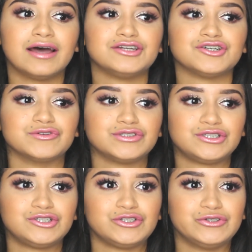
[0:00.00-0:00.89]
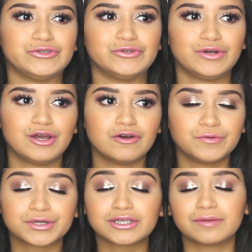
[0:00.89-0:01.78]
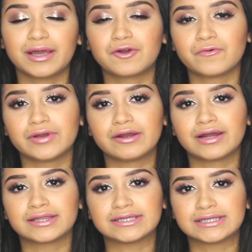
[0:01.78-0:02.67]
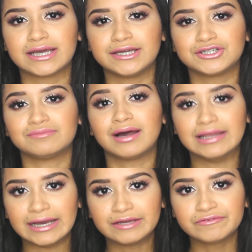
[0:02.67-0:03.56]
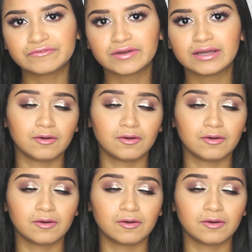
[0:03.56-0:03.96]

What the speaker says: I chose to focus on my career at this stage in my life.